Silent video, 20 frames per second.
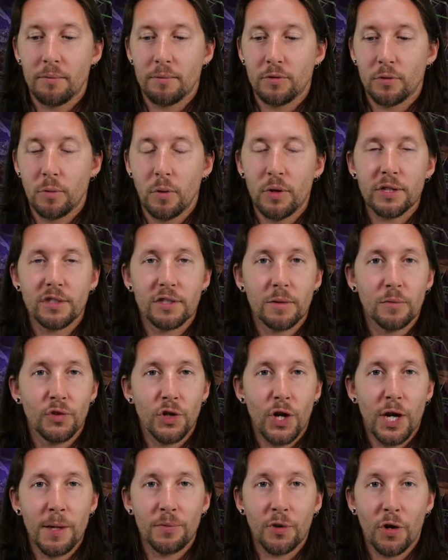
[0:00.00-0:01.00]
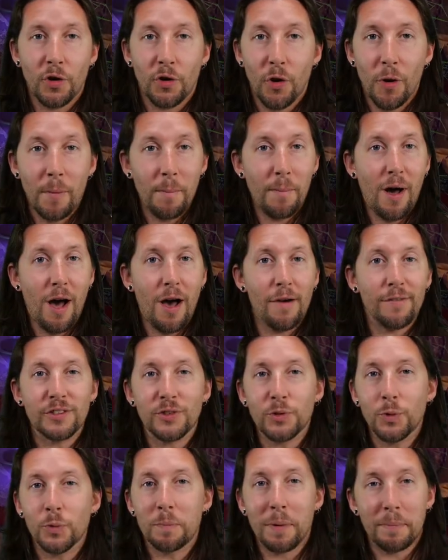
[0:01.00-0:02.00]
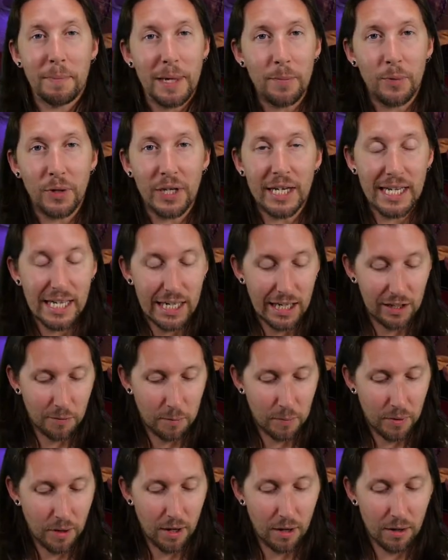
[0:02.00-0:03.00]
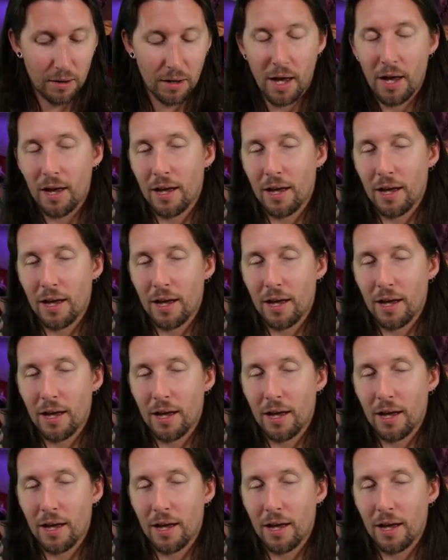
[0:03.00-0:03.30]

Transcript: be honest, sometimes a gong bath is all people need. But,